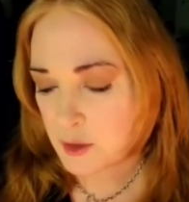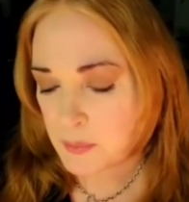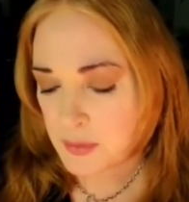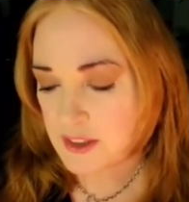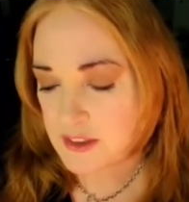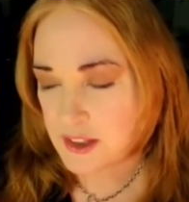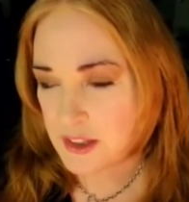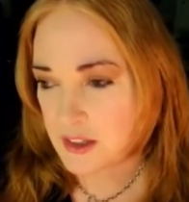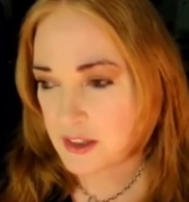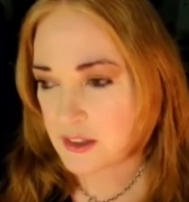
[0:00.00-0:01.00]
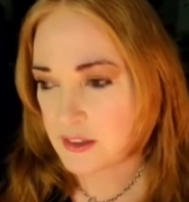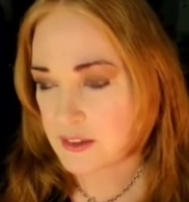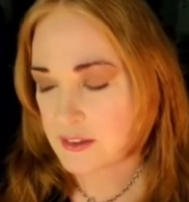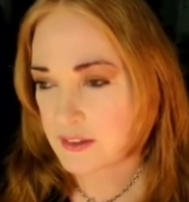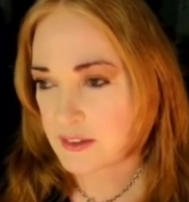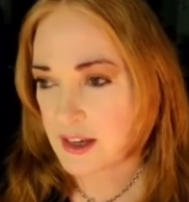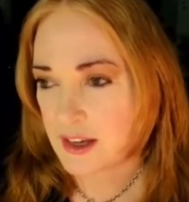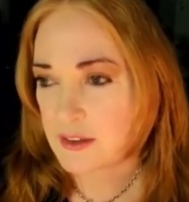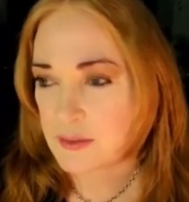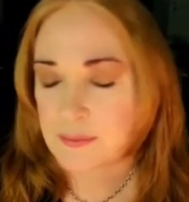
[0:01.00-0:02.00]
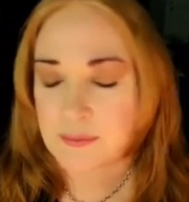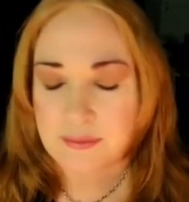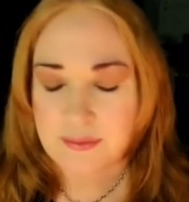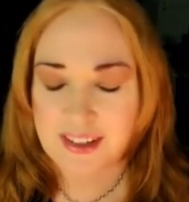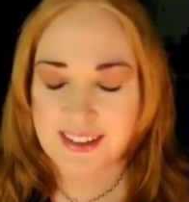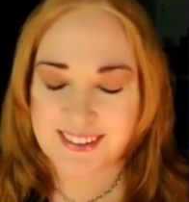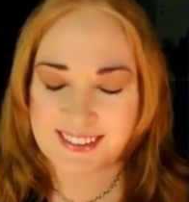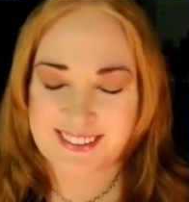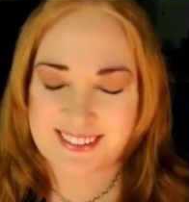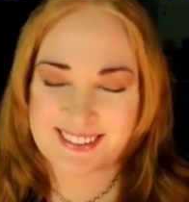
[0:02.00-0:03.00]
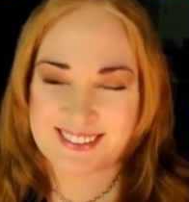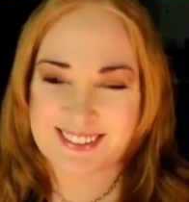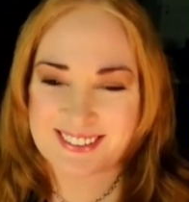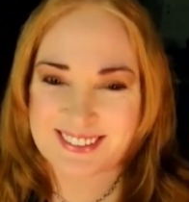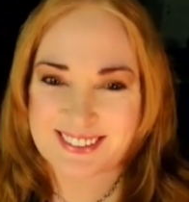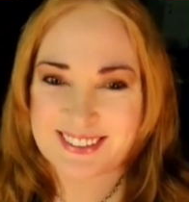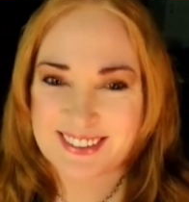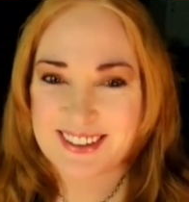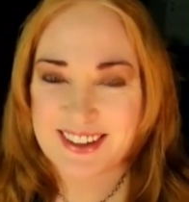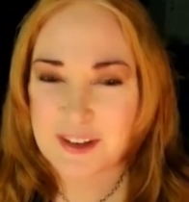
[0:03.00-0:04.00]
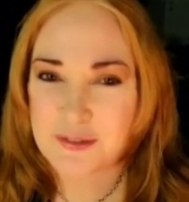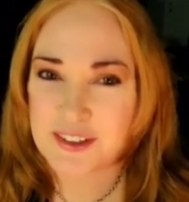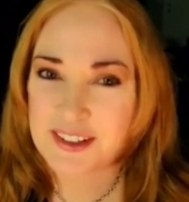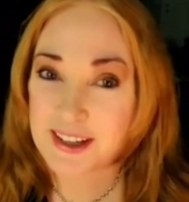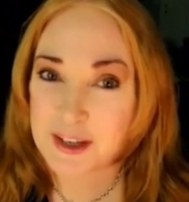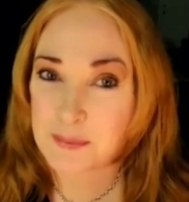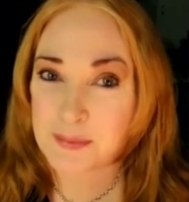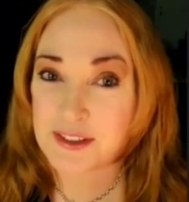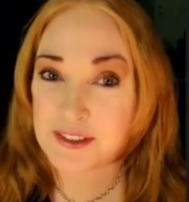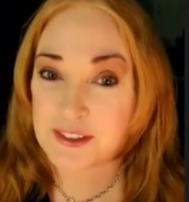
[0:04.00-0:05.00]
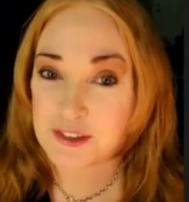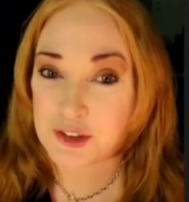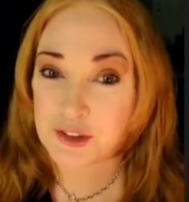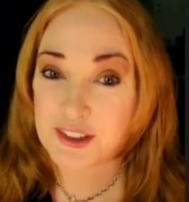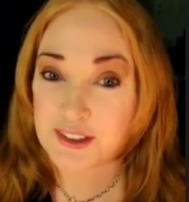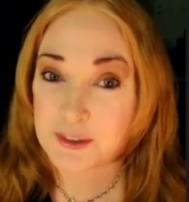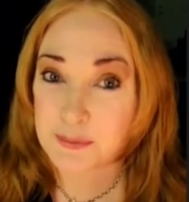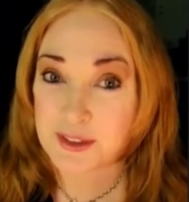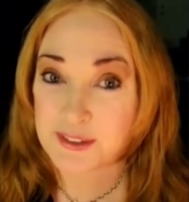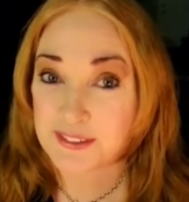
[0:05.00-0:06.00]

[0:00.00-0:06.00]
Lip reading: But yeah, I feel like I'm being disjointed, but